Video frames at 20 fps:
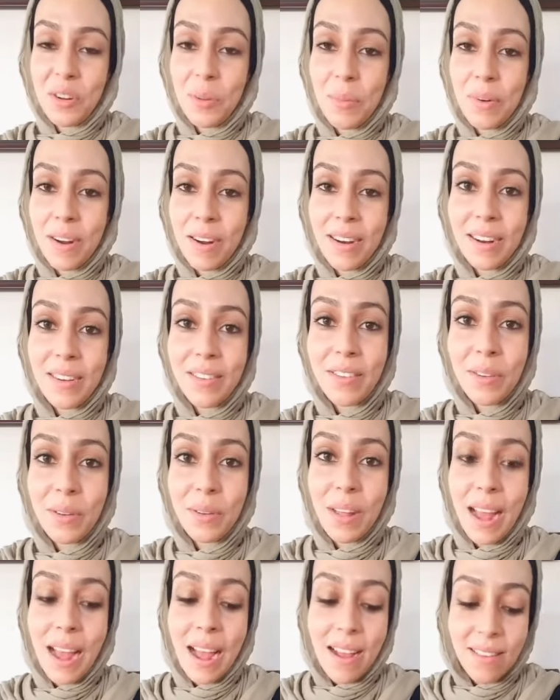product too
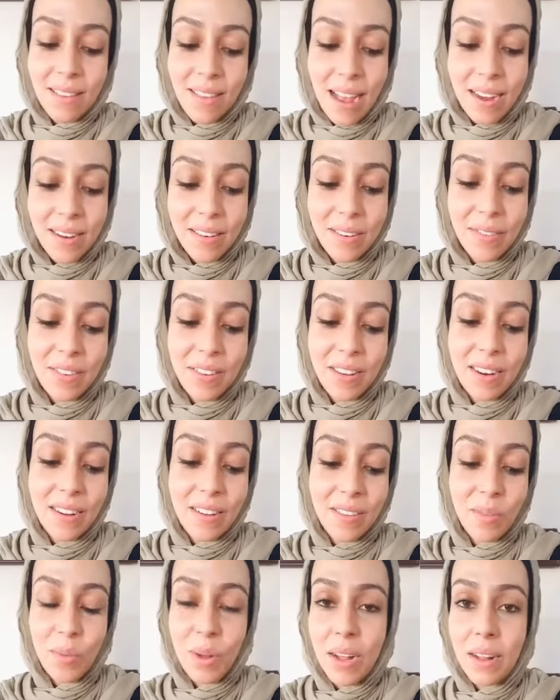that has actives in it
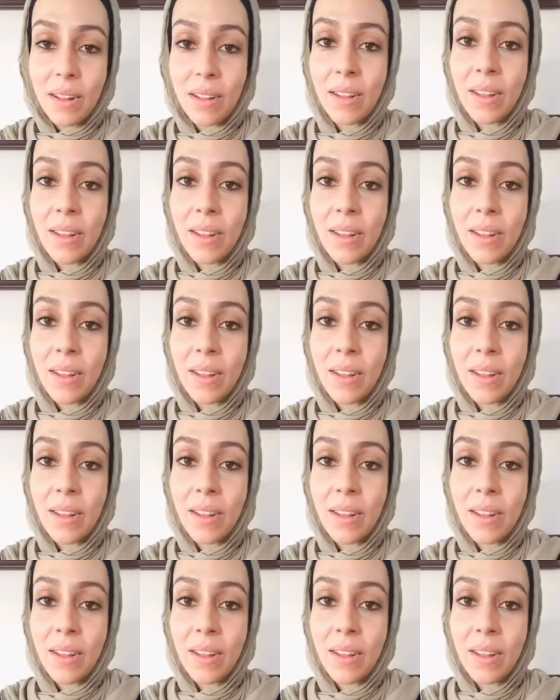as well,